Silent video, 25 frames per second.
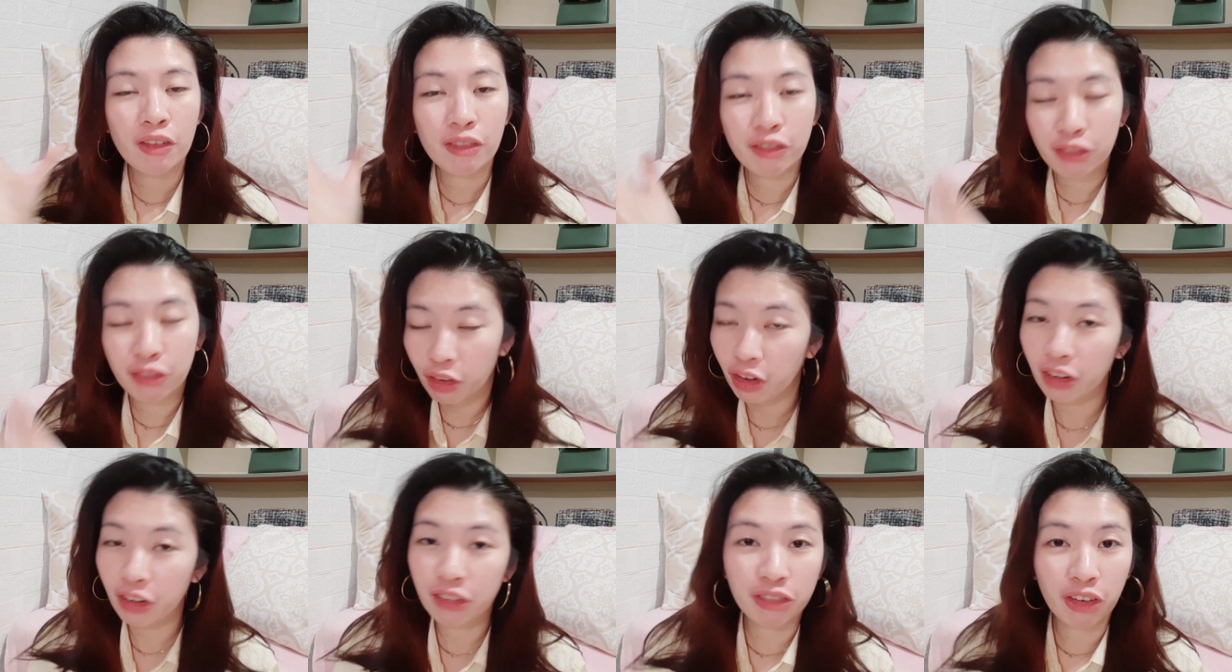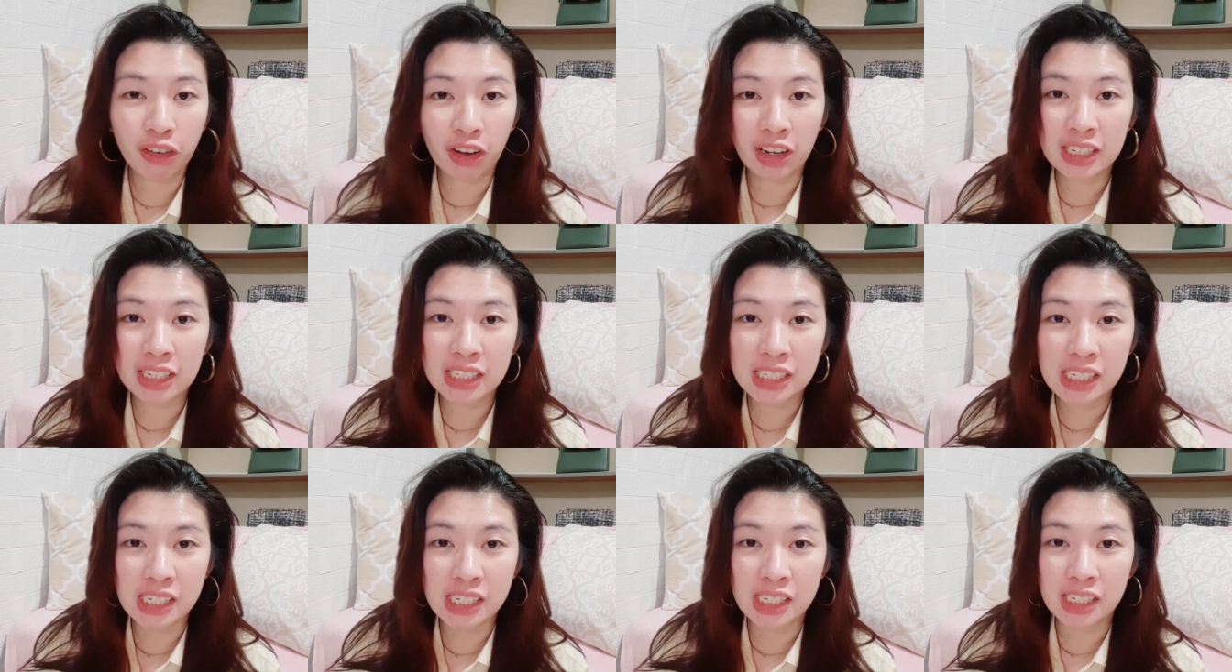for
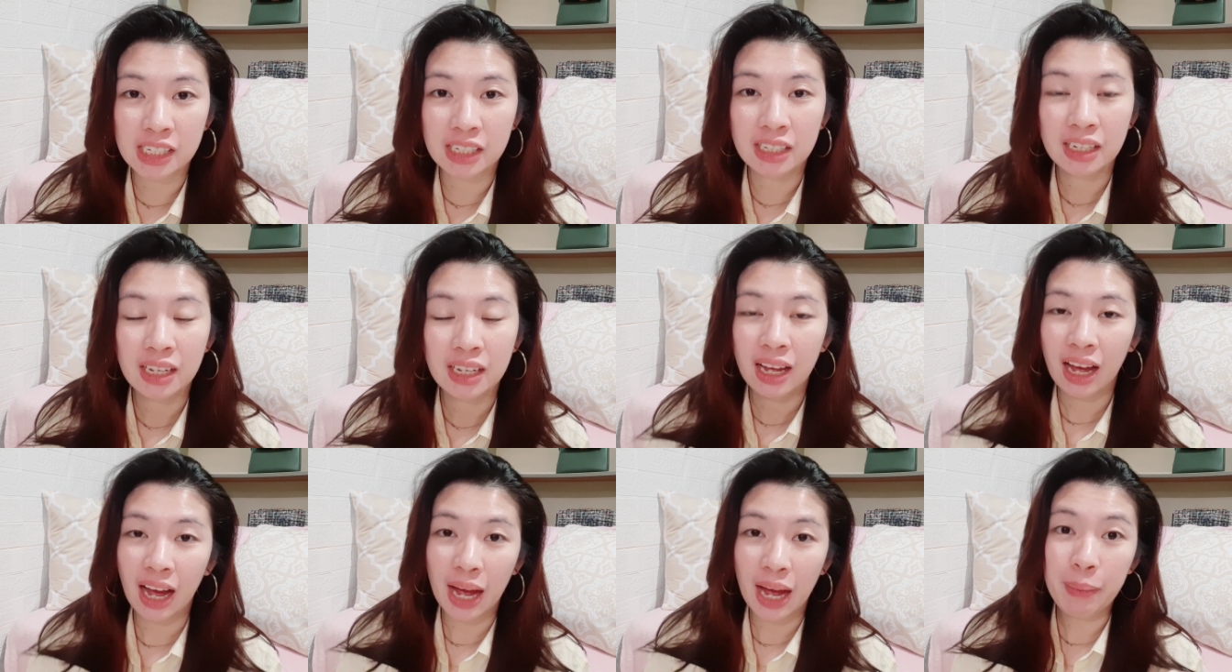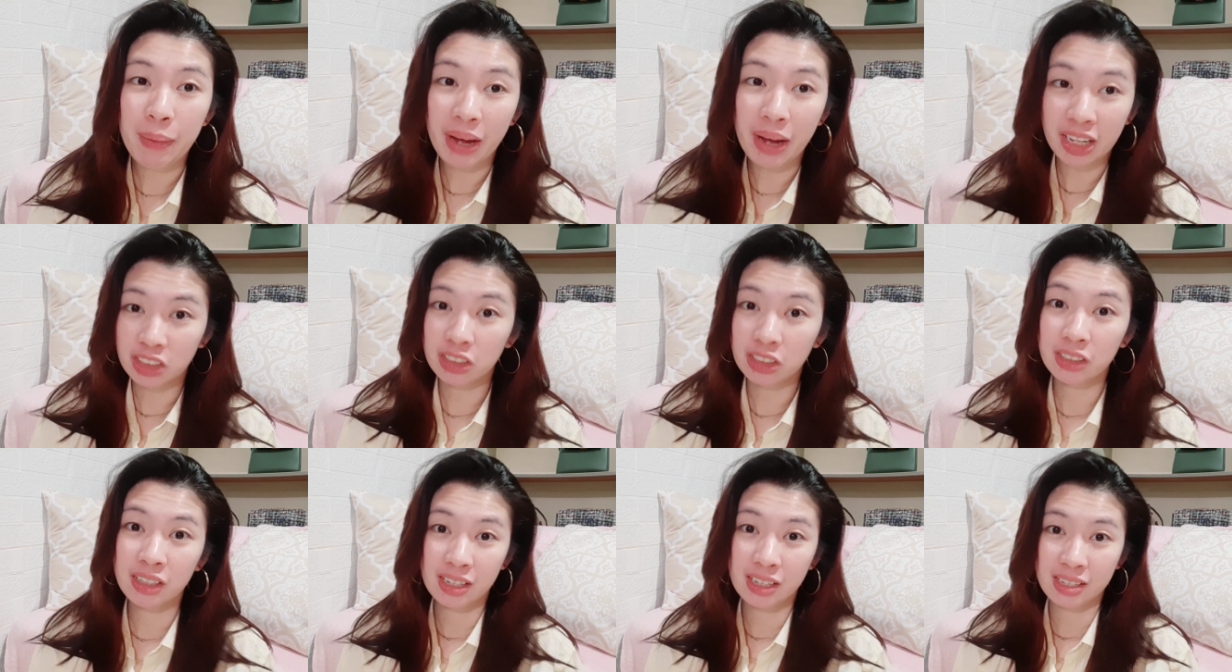fall season I'm
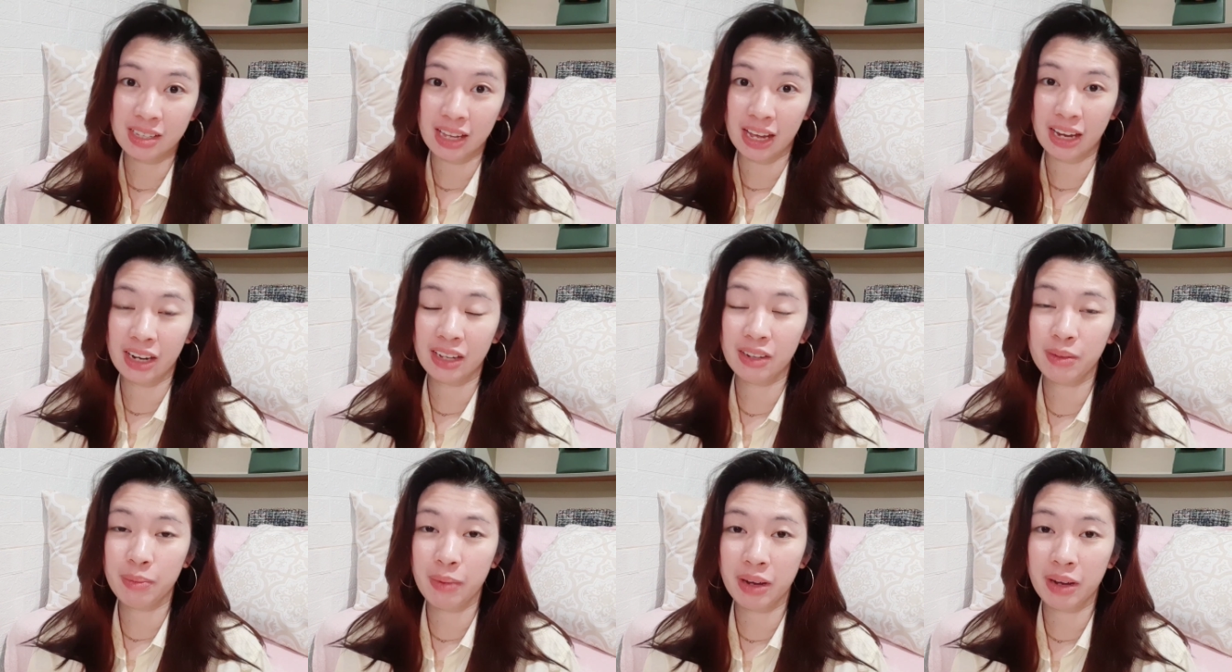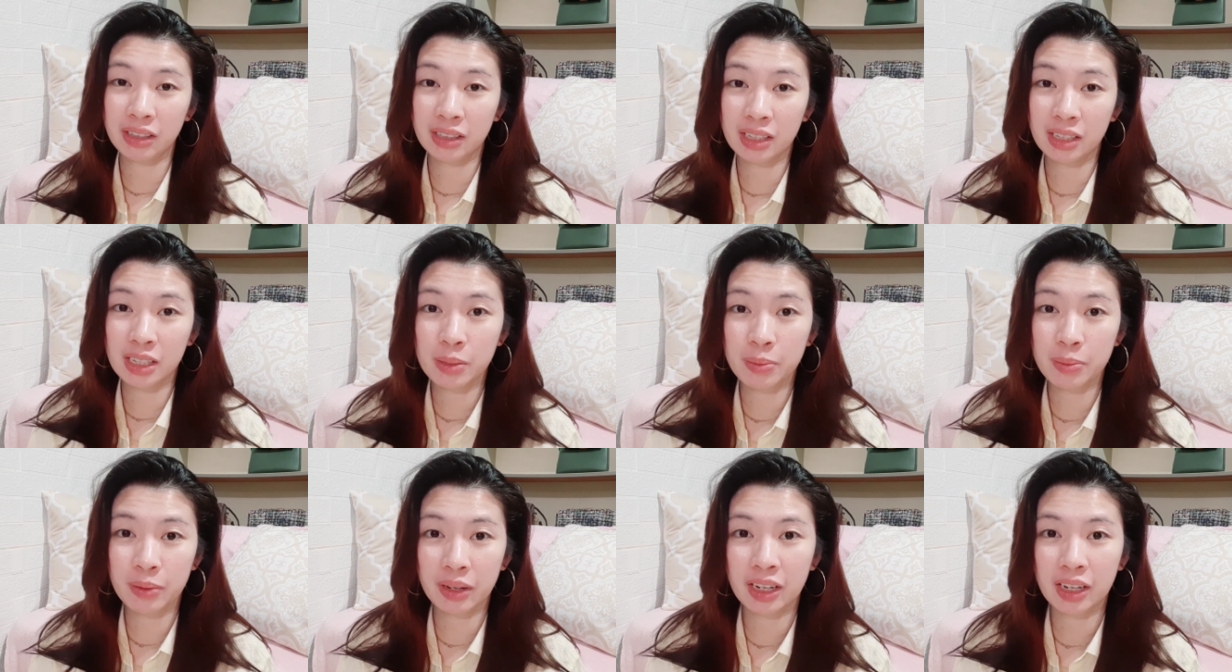actually excited about
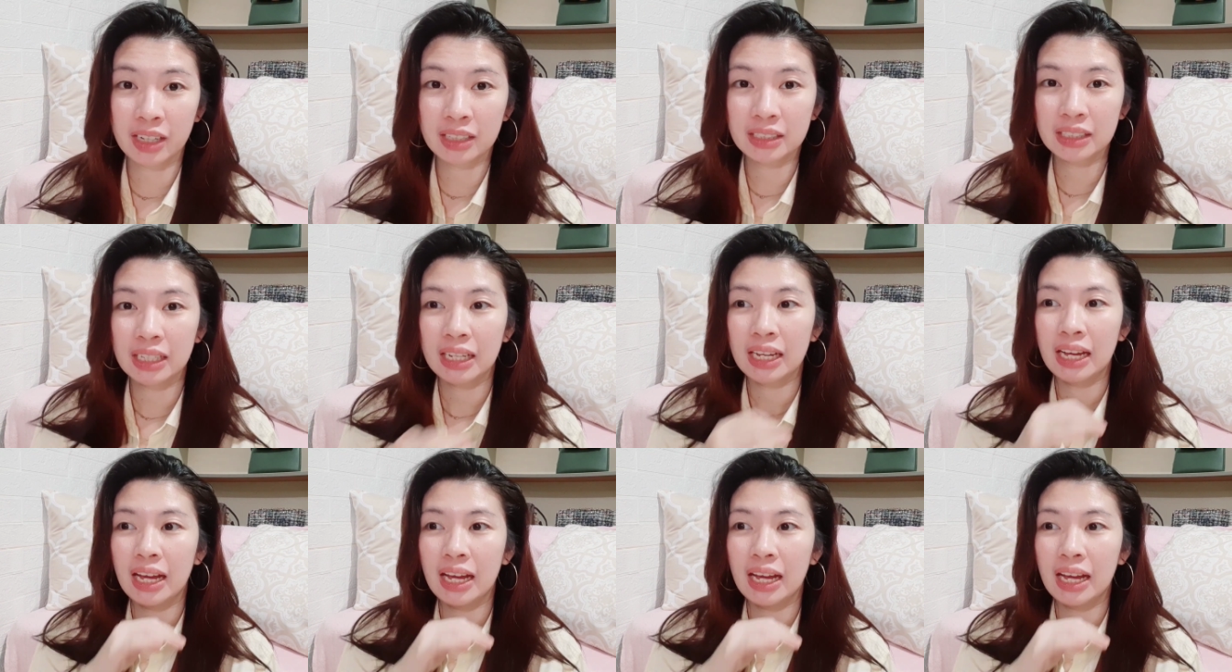this because